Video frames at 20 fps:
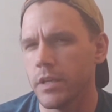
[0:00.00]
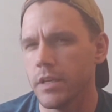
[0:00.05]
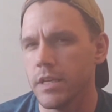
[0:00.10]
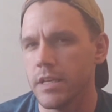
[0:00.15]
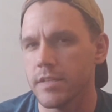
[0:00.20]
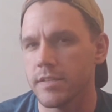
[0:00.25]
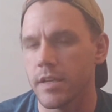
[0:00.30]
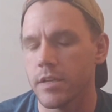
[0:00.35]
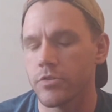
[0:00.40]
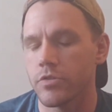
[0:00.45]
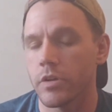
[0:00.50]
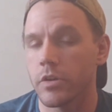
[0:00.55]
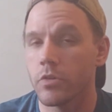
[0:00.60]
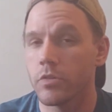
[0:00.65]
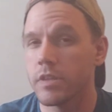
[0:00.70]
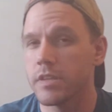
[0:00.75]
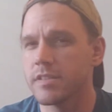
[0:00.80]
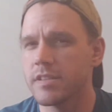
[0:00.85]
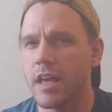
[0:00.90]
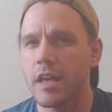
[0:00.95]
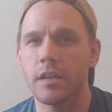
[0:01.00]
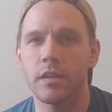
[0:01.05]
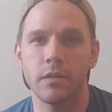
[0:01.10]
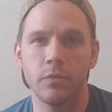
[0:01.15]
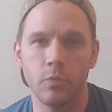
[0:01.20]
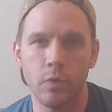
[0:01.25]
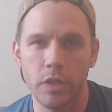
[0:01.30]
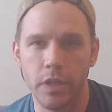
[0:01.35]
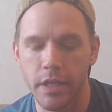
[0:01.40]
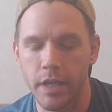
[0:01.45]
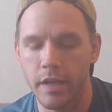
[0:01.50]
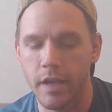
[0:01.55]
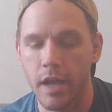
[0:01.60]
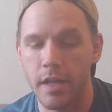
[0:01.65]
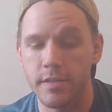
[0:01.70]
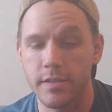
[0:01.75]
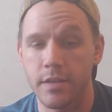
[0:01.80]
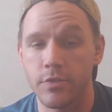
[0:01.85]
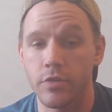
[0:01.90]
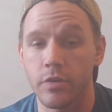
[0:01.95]
eccentric, or that's not really a
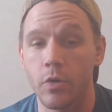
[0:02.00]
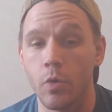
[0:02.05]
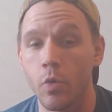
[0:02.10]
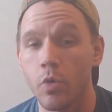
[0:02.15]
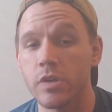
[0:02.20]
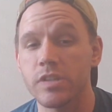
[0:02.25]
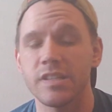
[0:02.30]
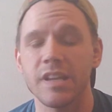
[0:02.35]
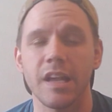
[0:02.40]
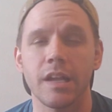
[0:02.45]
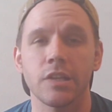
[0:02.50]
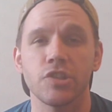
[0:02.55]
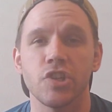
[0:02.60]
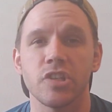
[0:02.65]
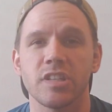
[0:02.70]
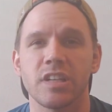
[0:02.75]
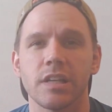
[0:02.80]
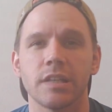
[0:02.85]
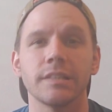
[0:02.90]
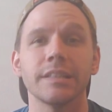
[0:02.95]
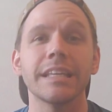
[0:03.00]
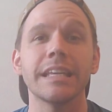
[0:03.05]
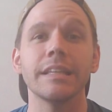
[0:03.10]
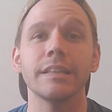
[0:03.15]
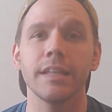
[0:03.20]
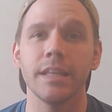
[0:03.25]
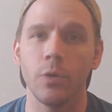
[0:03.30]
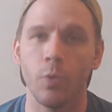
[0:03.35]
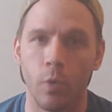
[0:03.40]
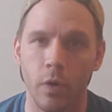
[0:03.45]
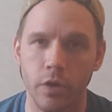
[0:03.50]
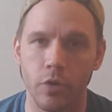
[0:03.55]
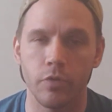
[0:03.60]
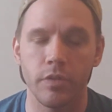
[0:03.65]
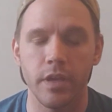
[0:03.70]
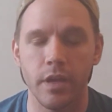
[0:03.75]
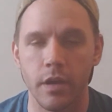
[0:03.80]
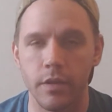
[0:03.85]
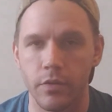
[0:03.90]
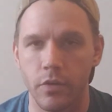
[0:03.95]
concentric, or it's not just cleanly one or
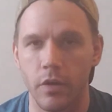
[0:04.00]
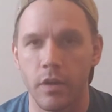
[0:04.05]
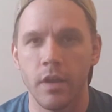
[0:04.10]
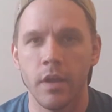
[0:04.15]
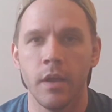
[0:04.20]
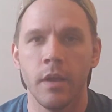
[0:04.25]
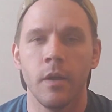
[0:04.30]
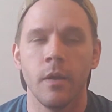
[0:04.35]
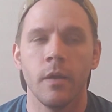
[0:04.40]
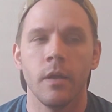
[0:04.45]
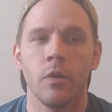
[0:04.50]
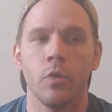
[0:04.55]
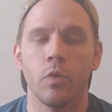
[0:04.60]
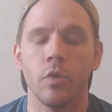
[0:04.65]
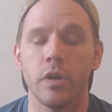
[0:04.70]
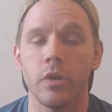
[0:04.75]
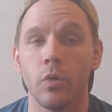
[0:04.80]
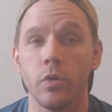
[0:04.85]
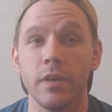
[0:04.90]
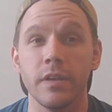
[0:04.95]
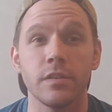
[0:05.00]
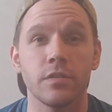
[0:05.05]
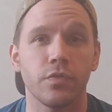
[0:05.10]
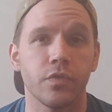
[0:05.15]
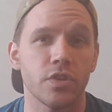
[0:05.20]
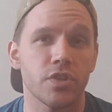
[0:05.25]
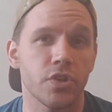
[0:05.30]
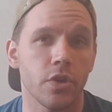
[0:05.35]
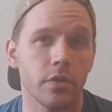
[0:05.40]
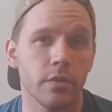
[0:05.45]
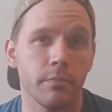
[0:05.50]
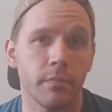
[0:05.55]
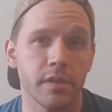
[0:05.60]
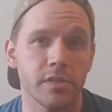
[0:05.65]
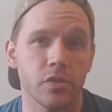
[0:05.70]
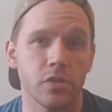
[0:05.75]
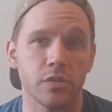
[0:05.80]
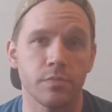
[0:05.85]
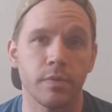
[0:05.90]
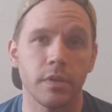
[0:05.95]
the other, or it is for certain
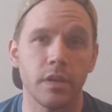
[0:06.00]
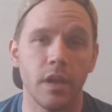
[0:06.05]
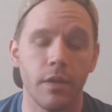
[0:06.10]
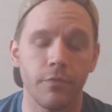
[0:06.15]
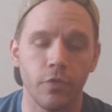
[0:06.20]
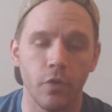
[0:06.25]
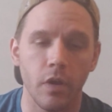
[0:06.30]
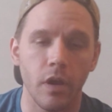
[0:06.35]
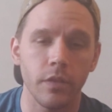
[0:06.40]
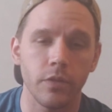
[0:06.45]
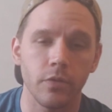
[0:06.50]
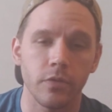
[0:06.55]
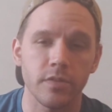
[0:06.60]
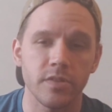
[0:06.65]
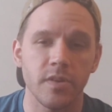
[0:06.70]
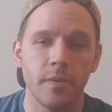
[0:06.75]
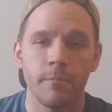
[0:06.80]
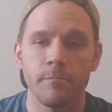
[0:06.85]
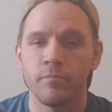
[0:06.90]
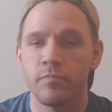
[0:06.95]
muscles but not for others.